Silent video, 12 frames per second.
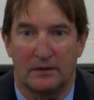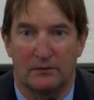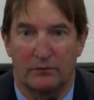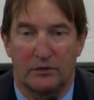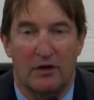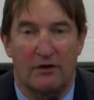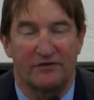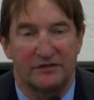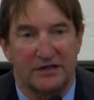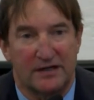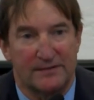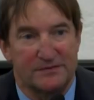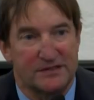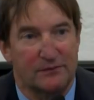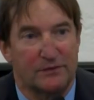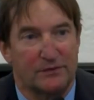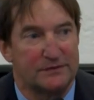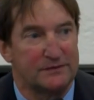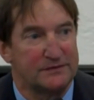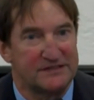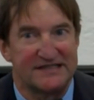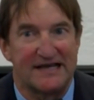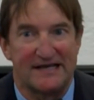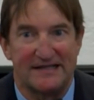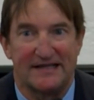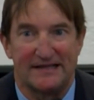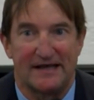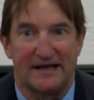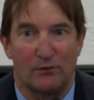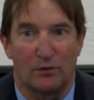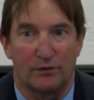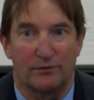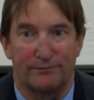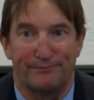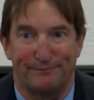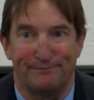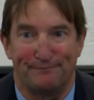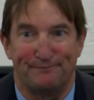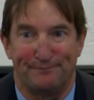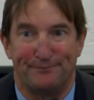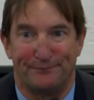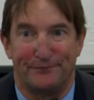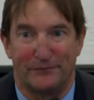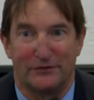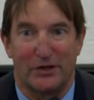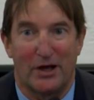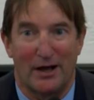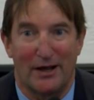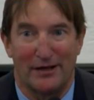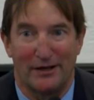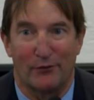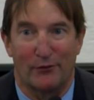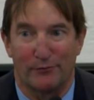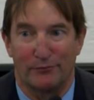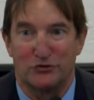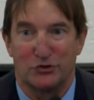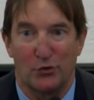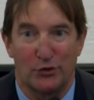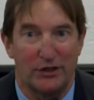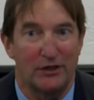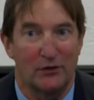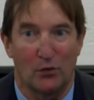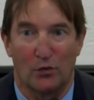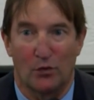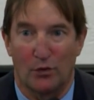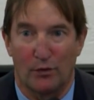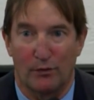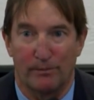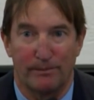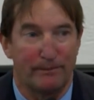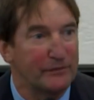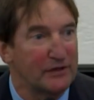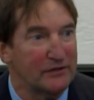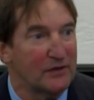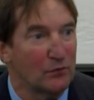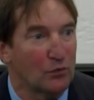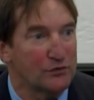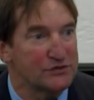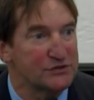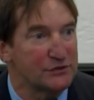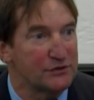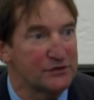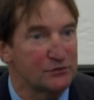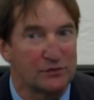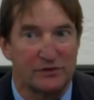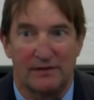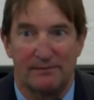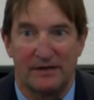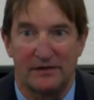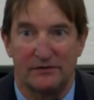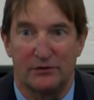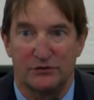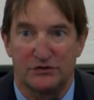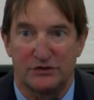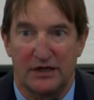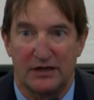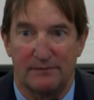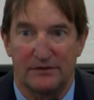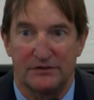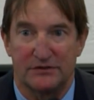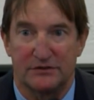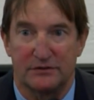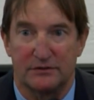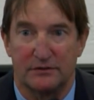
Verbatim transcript: Well, oftentimes they would say that they were lying or joking or that they weren't serious when they made those statements.